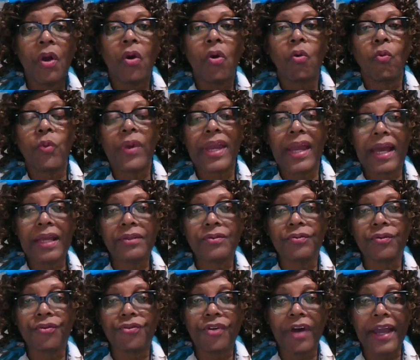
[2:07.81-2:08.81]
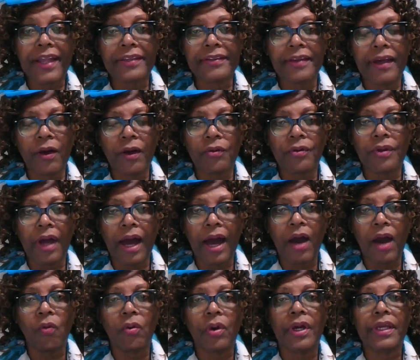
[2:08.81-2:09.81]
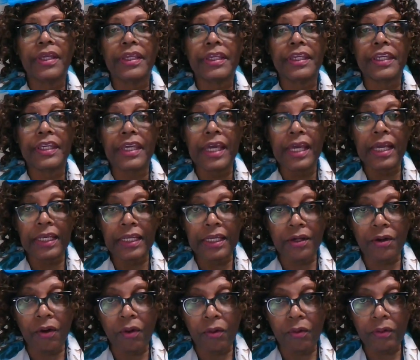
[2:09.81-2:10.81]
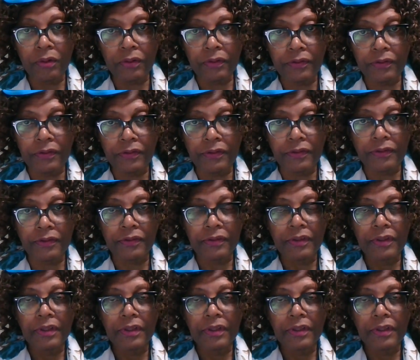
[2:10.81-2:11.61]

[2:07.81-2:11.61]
we had to write down our yearly goals,